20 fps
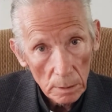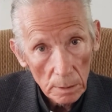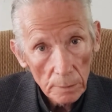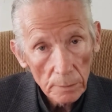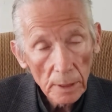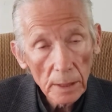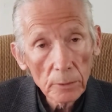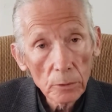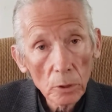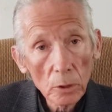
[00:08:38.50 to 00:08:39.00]

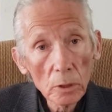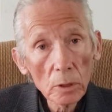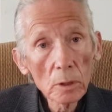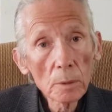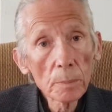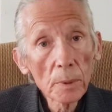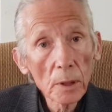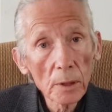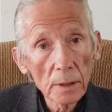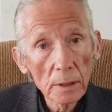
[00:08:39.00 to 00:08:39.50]
They took it
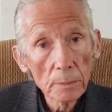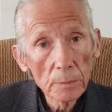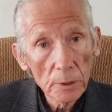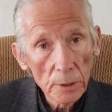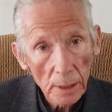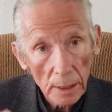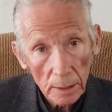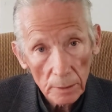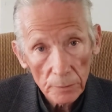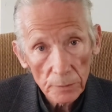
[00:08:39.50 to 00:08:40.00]
upon
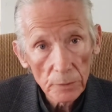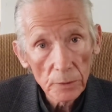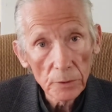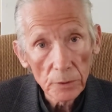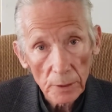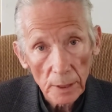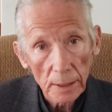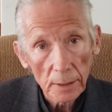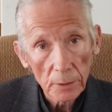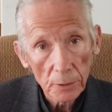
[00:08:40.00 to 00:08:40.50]
themselves, the
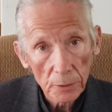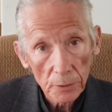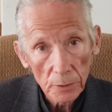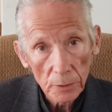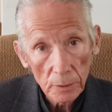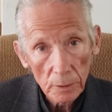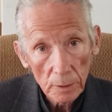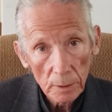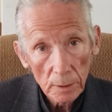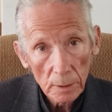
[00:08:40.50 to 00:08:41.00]
6,
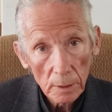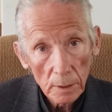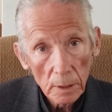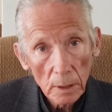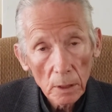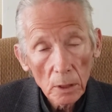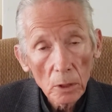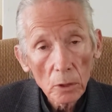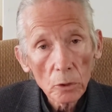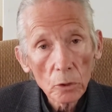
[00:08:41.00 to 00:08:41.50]

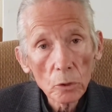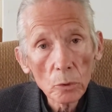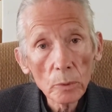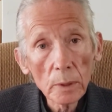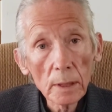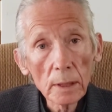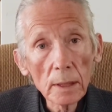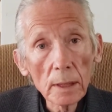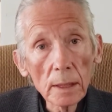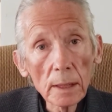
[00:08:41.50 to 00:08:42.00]
to
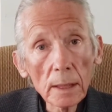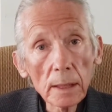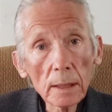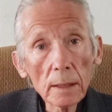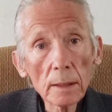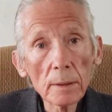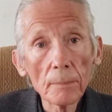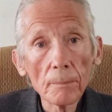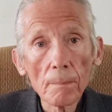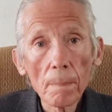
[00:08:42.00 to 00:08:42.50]

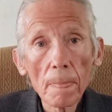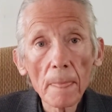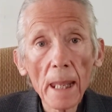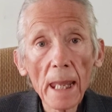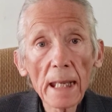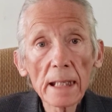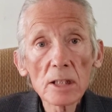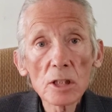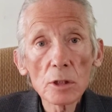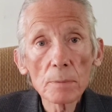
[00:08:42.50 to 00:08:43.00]
indeed
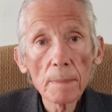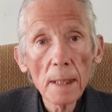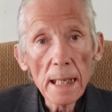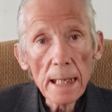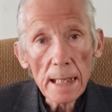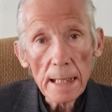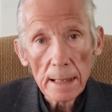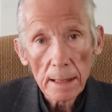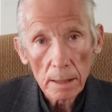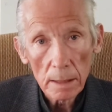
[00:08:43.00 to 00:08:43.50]

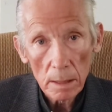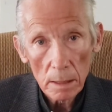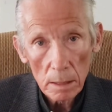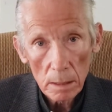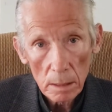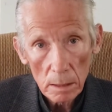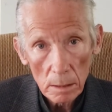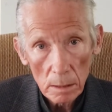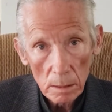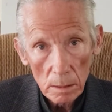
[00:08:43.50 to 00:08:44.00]

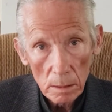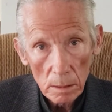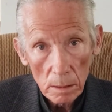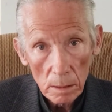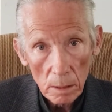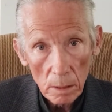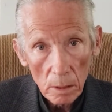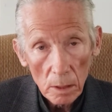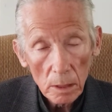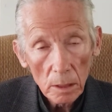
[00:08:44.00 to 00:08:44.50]
expand
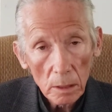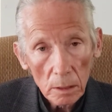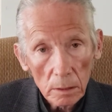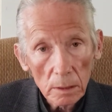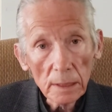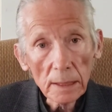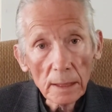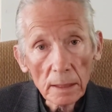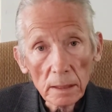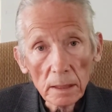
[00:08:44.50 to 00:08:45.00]

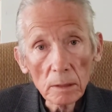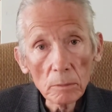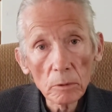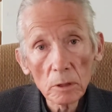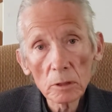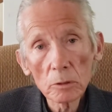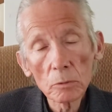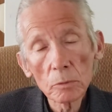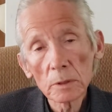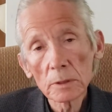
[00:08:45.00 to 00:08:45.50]
clearly
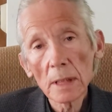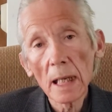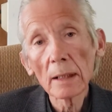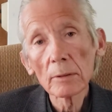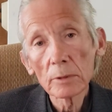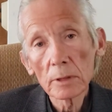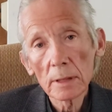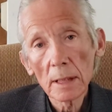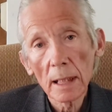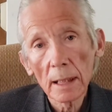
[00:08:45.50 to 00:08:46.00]
which was
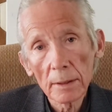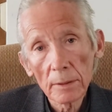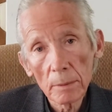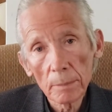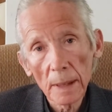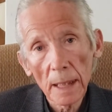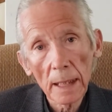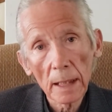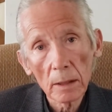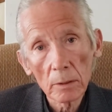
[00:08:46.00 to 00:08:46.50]
outside the
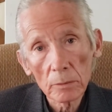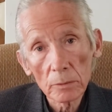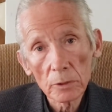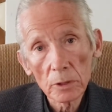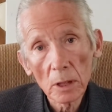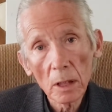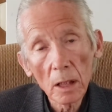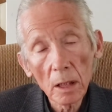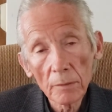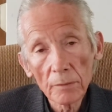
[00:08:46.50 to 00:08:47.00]
bounds
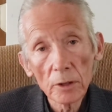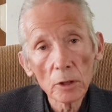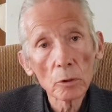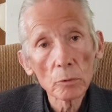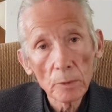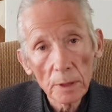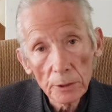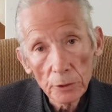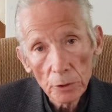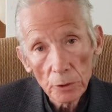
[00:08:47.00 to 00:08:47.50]
of the
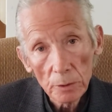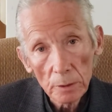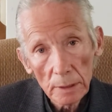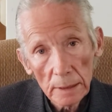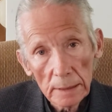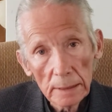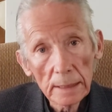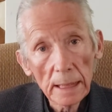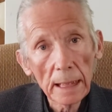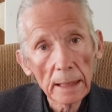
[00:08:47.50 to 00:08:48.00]
original
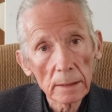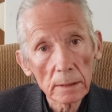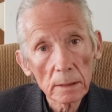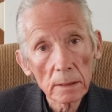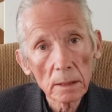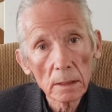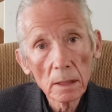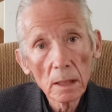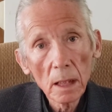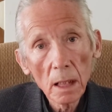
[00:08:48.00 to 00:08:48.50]
intent
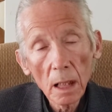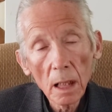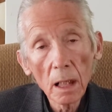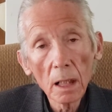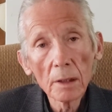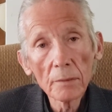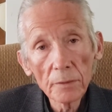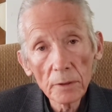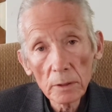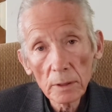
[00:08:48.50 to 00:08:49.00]

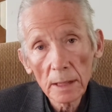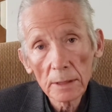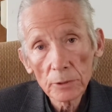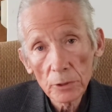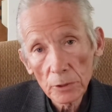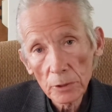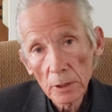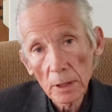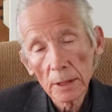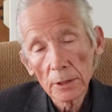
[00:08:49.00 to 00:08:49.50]
of the
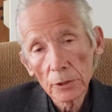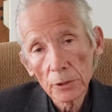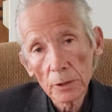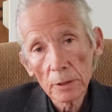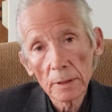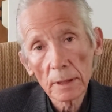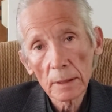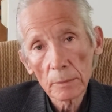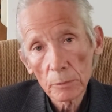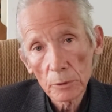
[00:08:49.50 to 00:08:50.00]
legislation
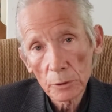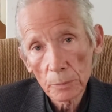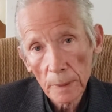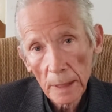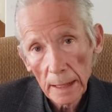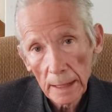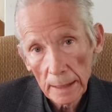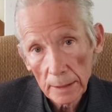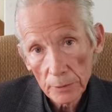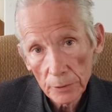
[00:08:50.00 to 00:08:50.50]
that was
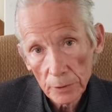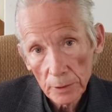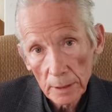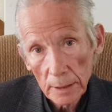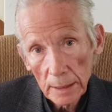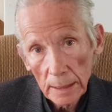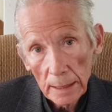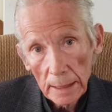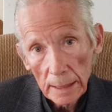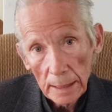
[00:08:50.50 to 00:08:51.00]
passed
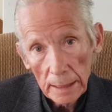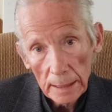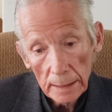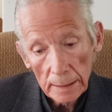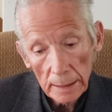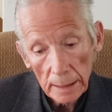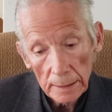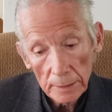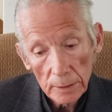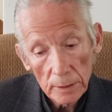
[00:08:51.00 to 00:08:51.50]
in
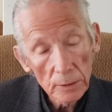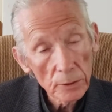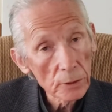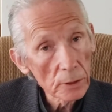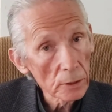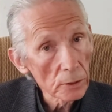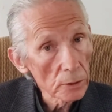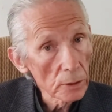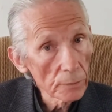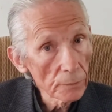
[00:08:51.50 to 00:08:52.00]

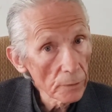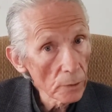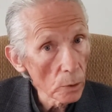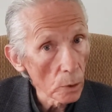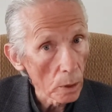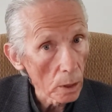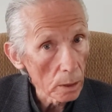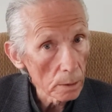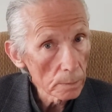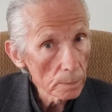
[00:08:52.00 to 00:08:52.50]

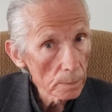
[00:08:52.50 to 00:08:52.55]
1964.